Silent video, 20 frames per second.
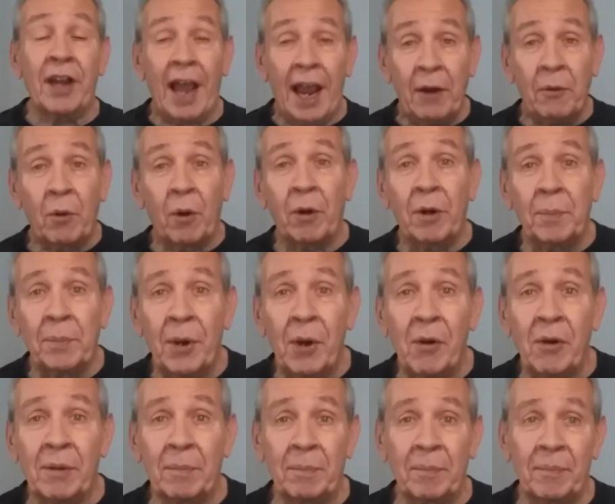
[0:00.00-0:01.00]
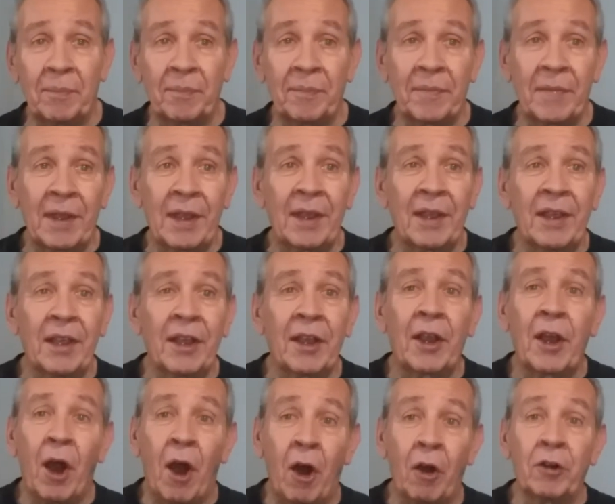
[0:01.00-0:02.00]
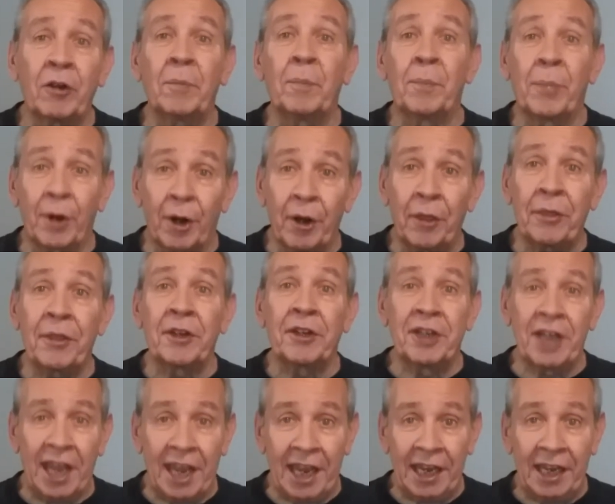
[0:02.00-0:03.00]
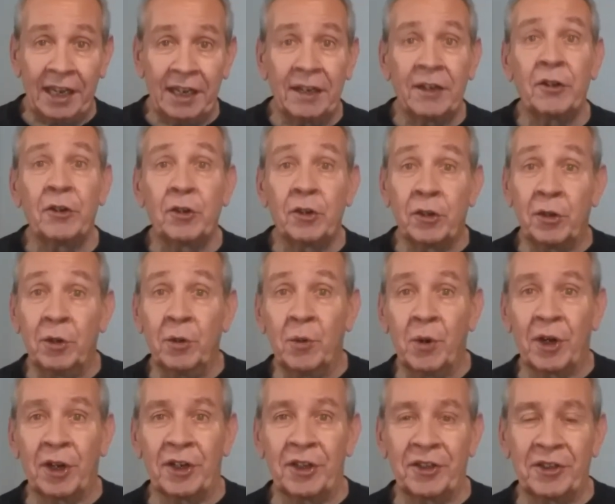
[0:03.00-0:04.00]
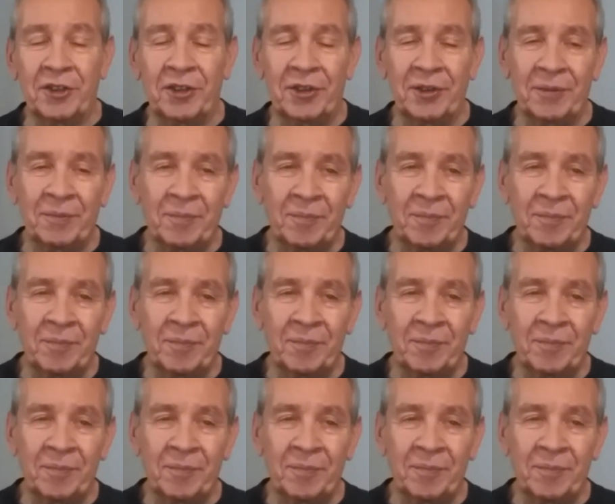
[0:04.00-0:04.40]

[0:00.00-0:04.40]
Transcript: I wrote a poem called Birthday, two words.